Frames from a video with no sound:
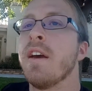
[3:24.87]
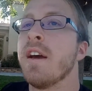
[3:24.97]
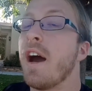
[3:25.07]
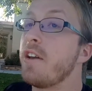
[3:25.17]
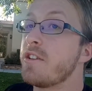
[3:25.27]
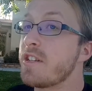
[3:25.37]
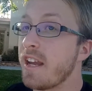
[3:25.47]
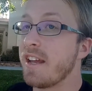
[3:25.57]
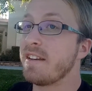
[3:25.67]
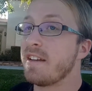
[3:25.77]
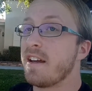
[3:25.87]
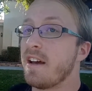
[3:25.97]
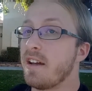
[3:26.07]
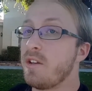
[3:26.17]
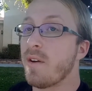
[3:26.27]
I understand
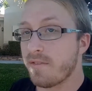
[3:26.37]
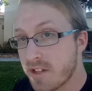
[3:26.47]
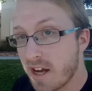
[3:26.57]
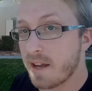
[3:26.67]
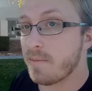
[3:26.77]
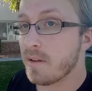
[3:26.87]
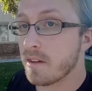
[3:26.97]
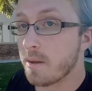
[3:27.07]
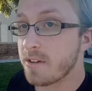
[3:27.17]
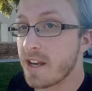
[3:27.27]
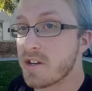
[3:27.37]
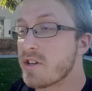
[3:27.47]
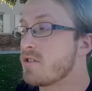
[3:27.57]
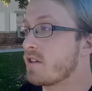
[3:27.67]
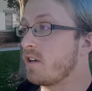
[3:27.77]
you have time
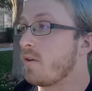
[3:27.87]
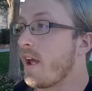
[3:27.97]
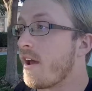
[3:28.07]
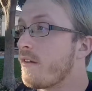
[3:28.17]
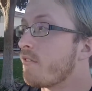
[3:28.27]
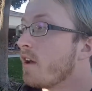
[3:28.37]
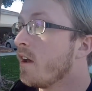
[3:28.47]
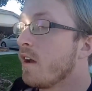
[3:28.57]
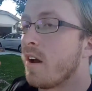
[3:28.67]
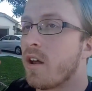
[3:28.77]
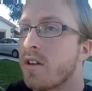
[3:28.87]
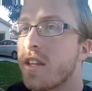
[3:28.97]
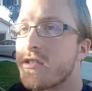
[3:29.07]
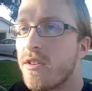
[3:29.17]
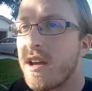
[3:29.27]
limitations and you have other
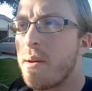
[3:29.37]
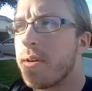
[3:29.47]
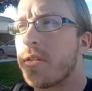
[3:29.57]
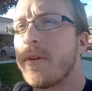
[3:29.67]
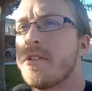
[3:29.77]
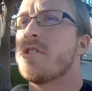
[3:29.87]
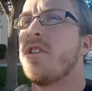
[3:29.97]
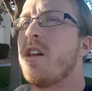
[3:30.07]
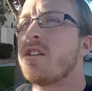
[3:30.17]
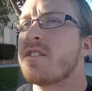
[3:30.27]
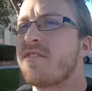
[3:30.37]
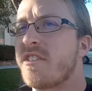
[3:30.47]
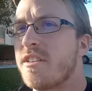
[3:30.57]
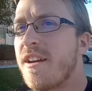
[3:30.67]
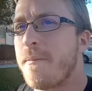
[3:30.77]
things going on, but $300
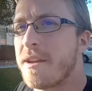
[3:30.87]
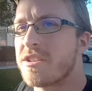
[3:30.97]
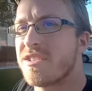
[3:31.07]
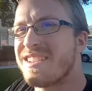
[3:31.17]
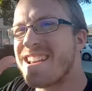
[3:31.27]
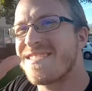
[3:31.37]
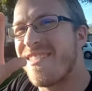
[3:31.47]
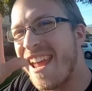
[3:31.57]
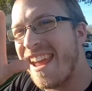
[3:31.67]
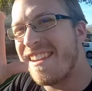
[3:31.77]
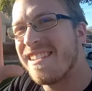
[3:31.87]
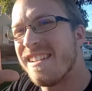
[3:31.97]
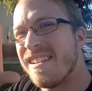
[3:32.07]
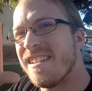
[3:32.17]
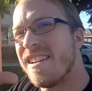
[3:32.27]
for a picture the size of my hand?
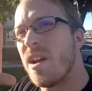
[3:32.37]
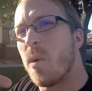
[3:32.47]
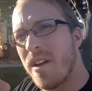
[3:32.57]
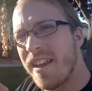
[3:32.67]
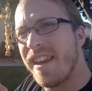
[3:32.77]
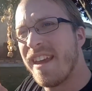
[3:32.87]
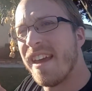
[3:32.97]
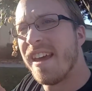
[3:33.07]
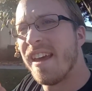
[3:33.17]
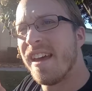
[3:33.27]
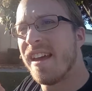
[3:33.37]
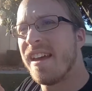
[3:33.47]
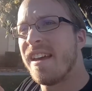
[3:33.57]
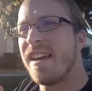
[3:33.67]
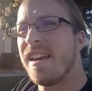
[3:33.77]
Really?
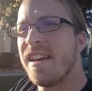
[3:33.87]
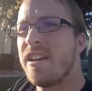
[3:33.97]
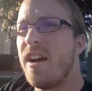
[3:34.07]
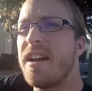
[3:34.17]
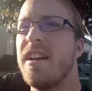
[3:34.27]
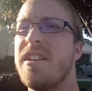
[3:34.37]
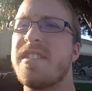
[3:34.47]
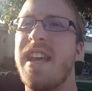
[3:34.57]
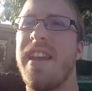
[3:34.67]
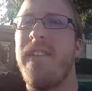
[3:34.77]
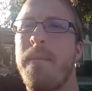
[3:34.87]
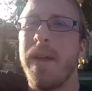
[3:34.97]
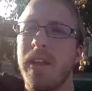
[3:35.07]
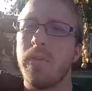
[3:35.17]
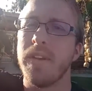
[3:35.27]
I can understand if I'm
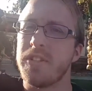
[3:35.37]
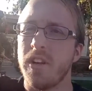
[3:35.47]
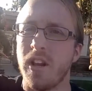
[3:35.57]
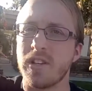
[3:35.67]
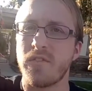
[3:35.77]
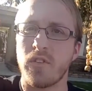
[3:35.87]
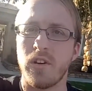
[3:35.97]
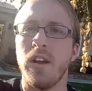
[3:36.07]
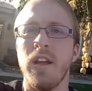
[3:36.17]
paying you $300 for